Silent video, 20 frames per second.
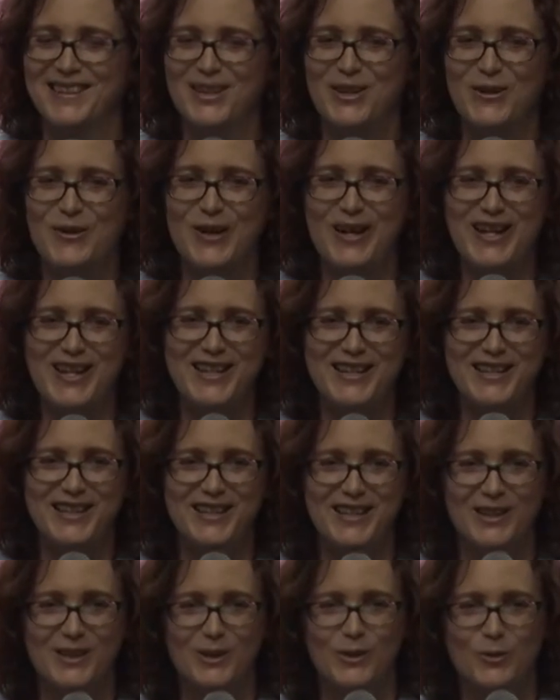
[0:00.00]
What?
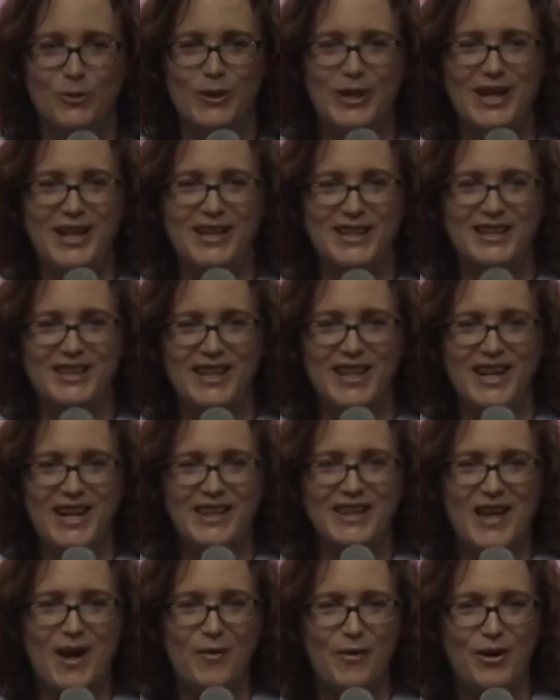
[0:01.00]
What? Did I
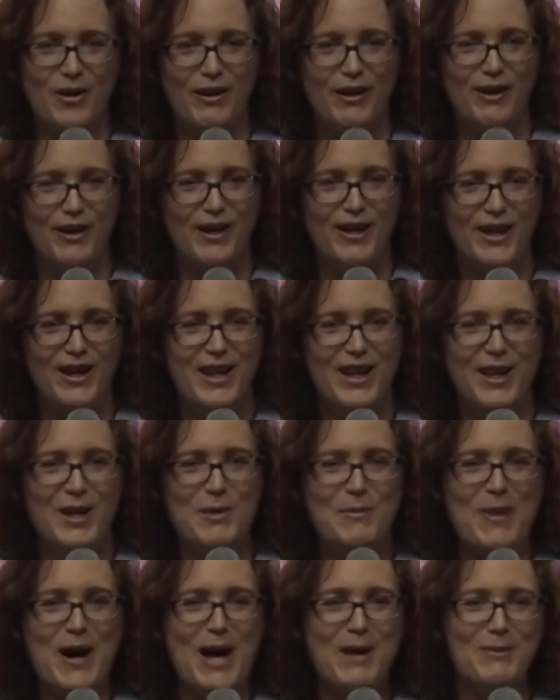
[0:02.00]
get that wrong?
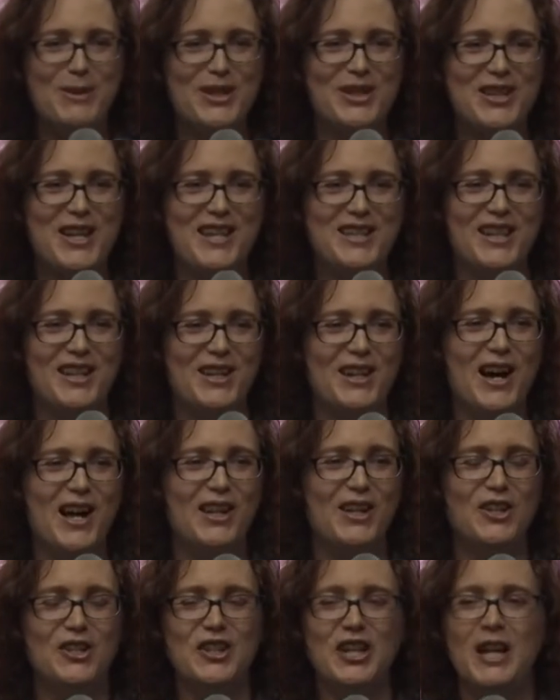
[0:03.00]
The Bible says
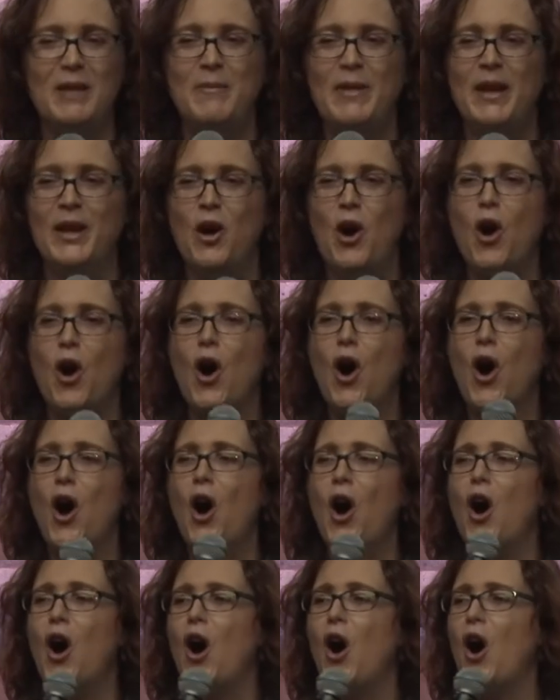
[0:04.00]
acknowledge him in
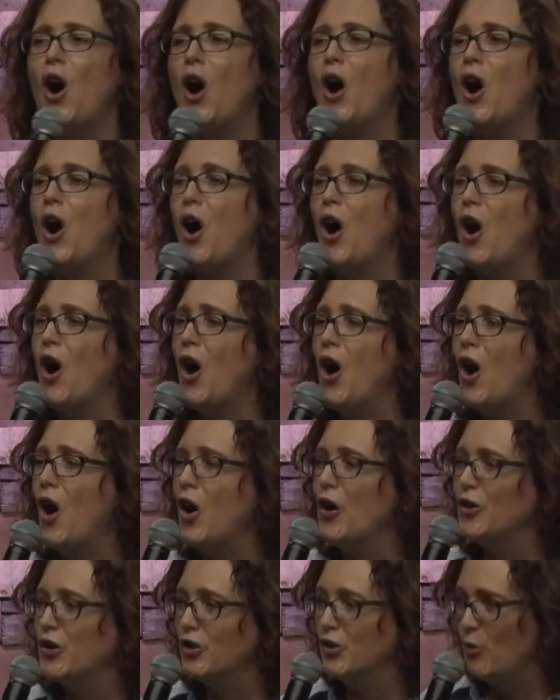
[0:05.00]

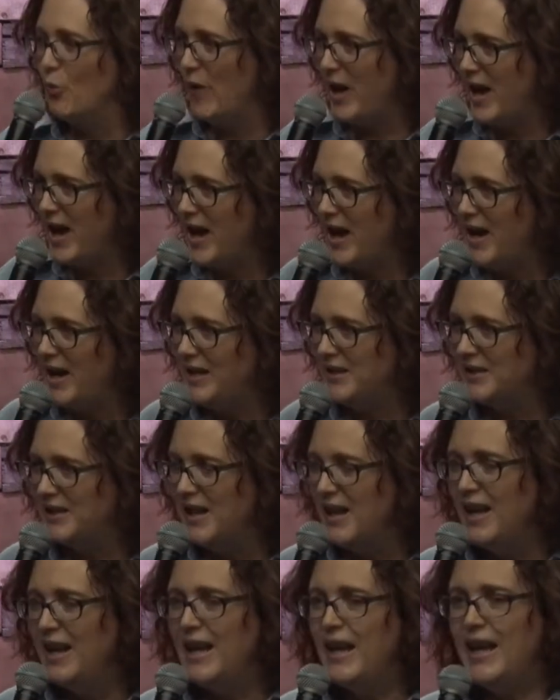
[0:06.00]
all your ways
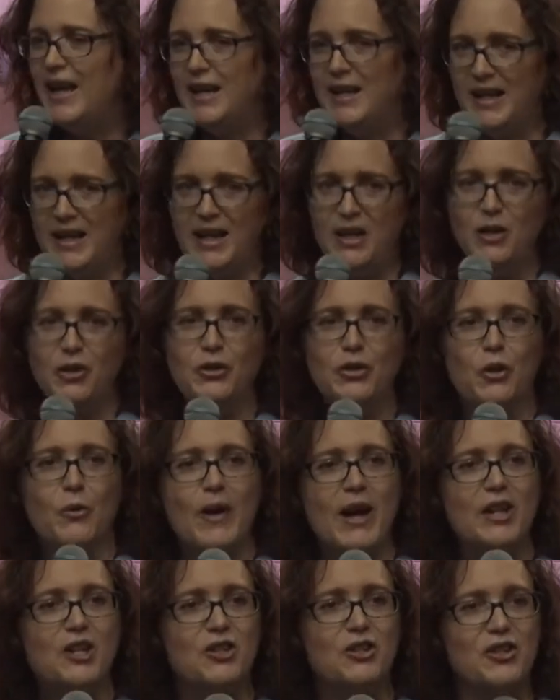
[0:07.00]
and he'll
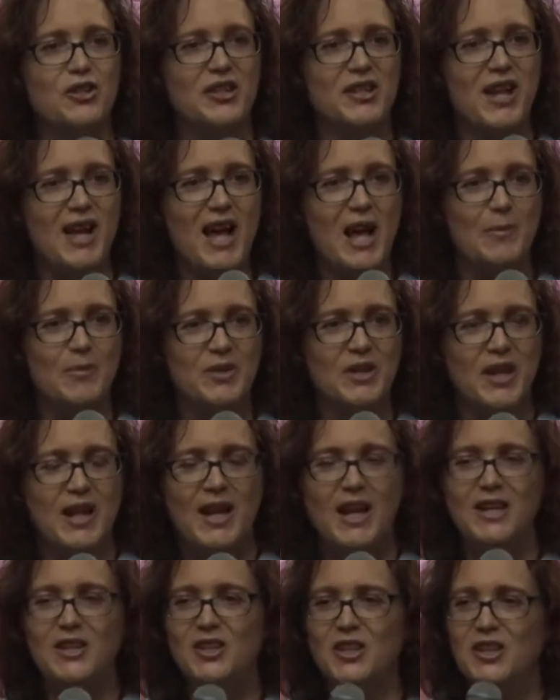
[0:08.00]
direct your steps.
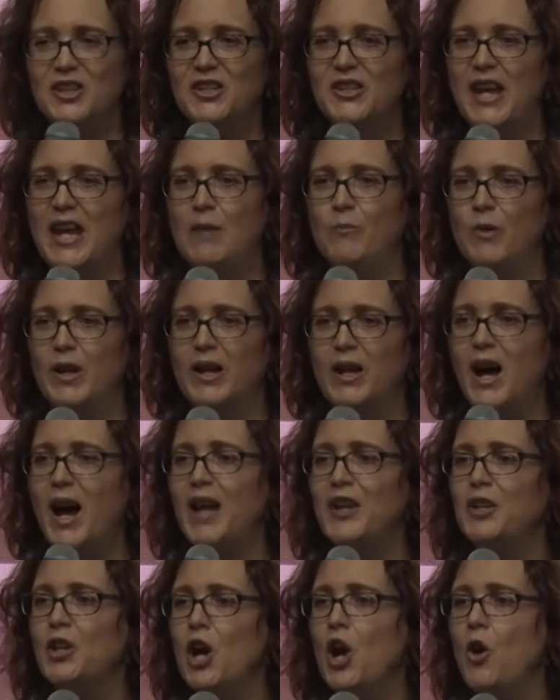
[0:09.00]
It's the same.
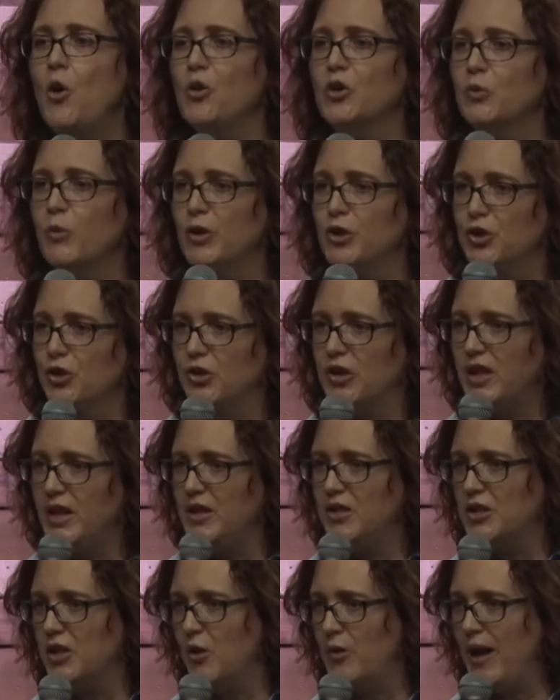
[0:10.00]
God knows what your
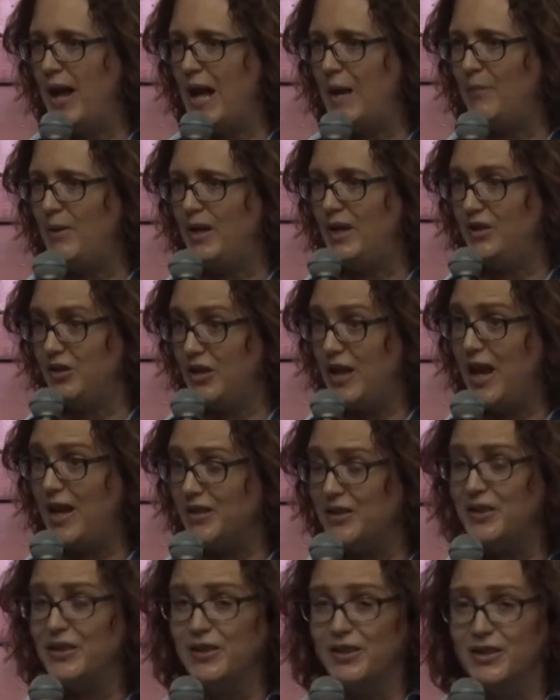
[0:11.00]
keystone habit is,
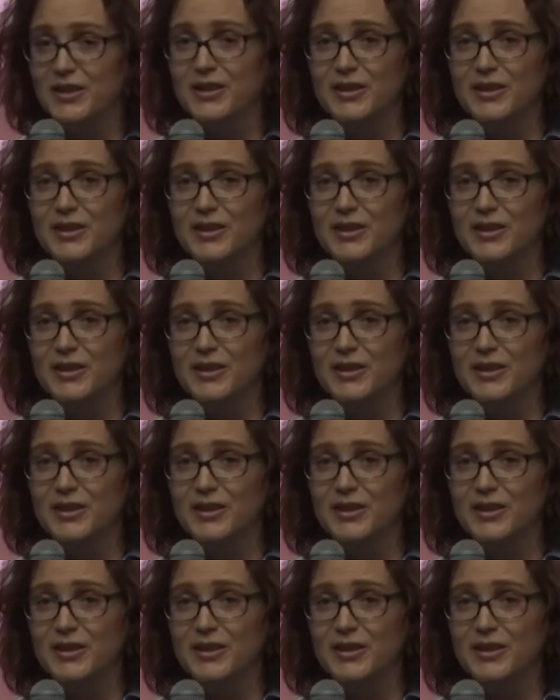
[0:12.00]
yes?